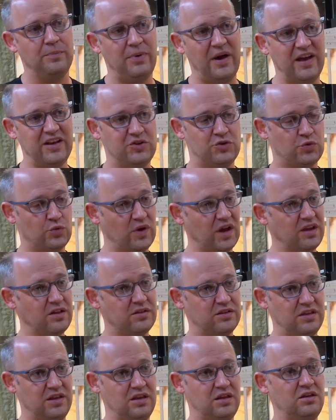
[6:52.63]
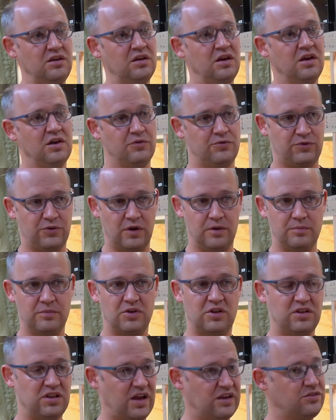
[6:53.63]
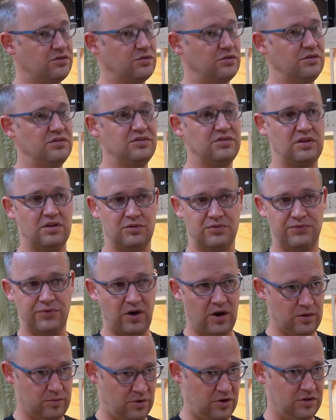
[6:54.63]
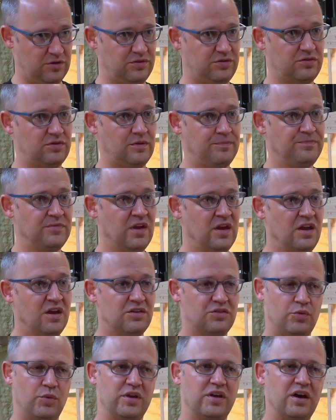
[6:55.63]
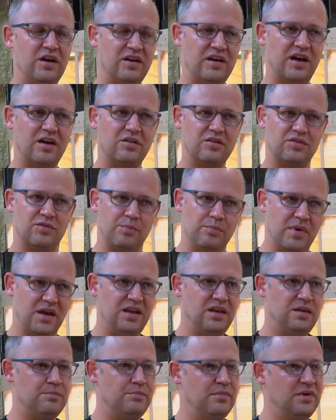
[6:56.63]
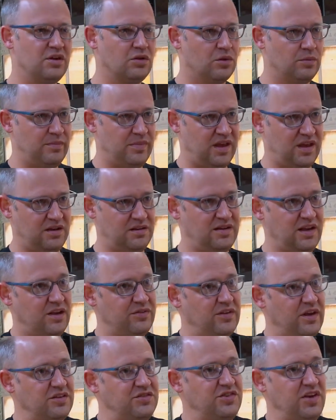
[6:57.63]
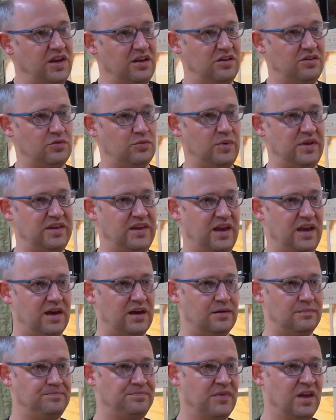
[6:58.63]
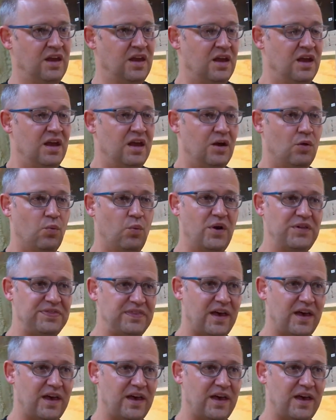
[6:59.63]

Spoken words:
buy directly from collectors and farmers. So we cut out as many middlemen down that chain as we can. What